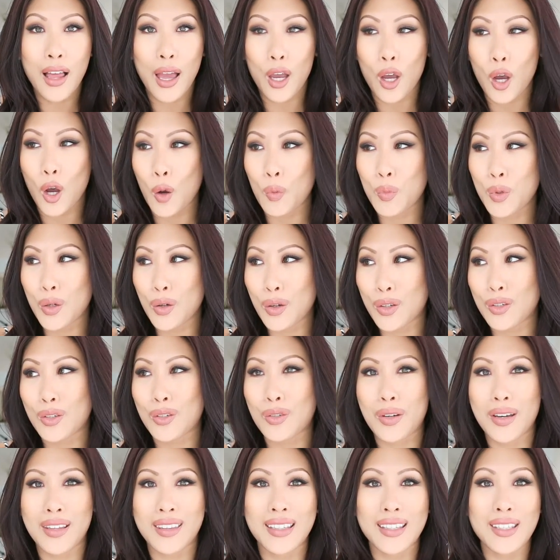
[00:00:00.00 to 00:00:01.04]
I hope you
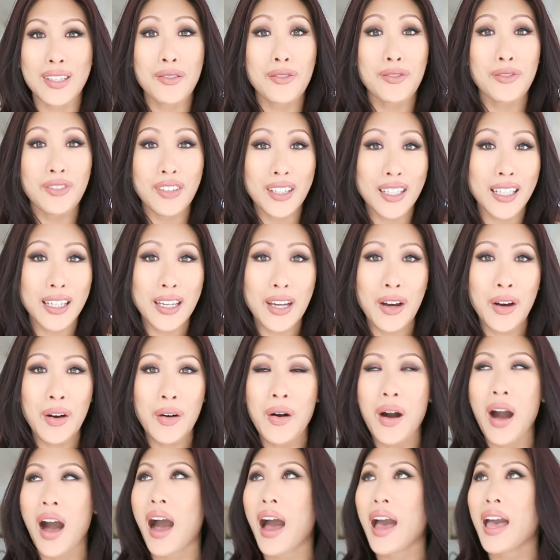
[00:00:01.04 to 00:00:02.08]
enjoyed this video.
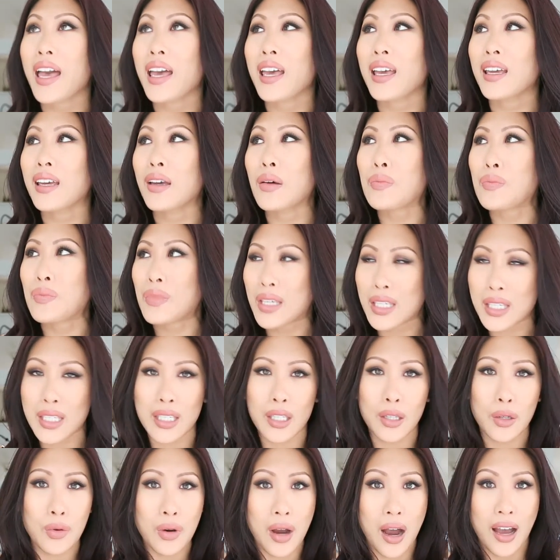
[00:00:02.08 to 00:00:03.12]
I
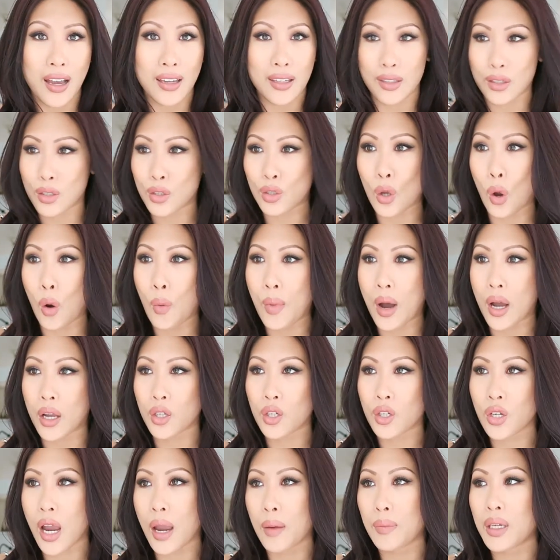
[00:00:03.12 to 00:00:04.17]
miss you guys so
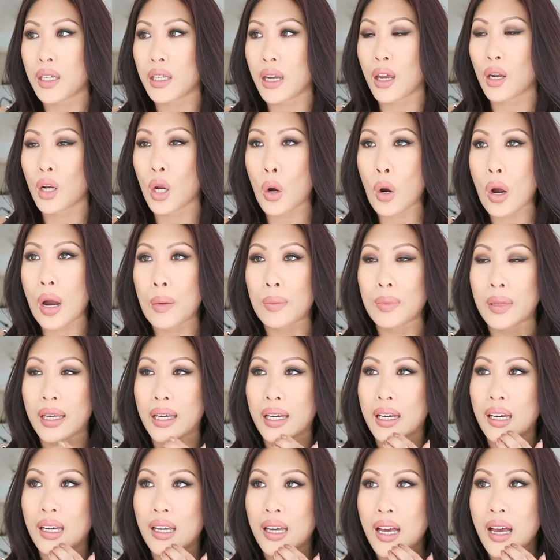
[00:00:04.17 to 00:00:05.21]
much. I mean, I know I'm
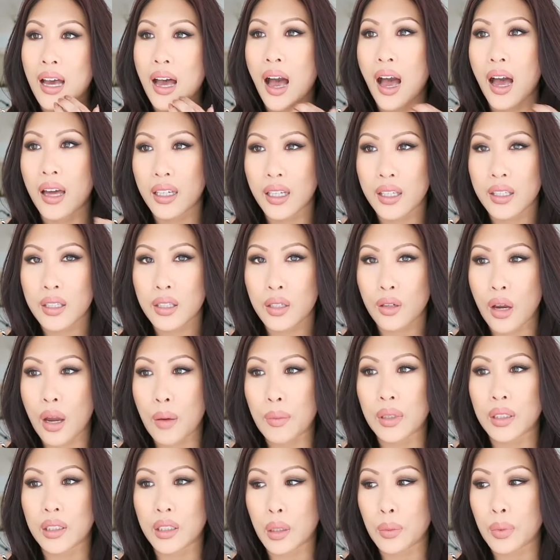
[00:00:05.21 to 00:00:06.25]
like on
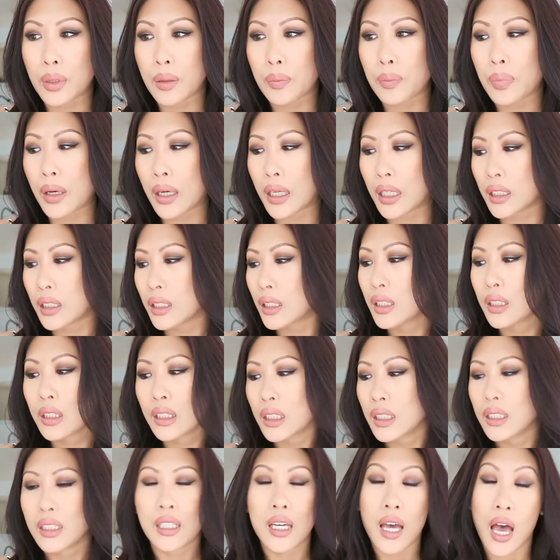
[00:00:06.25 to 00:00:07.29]
Instagram a little bit, but
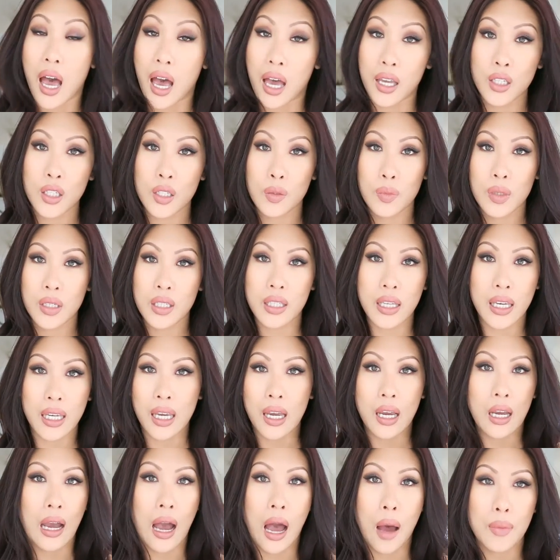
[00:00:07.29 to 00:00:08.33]
I just miss
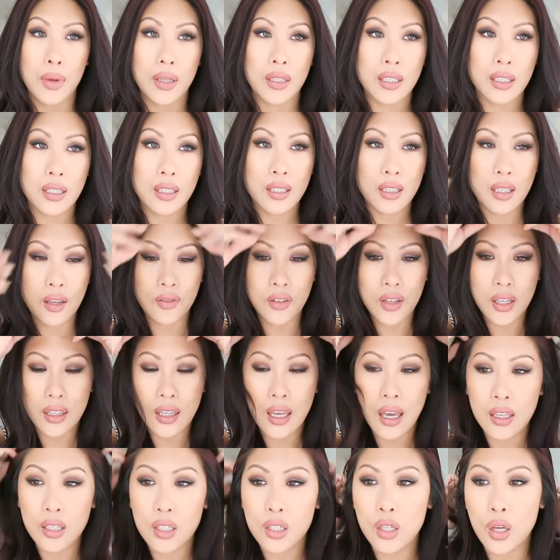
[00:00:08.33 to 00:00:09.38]
like comments and stuff like
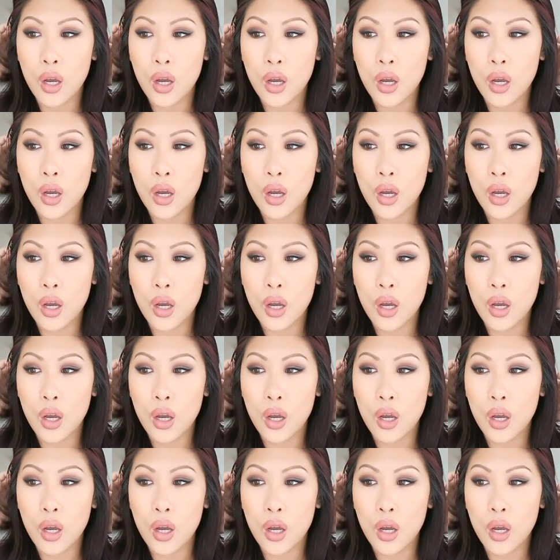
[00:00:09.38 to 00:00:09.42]
that.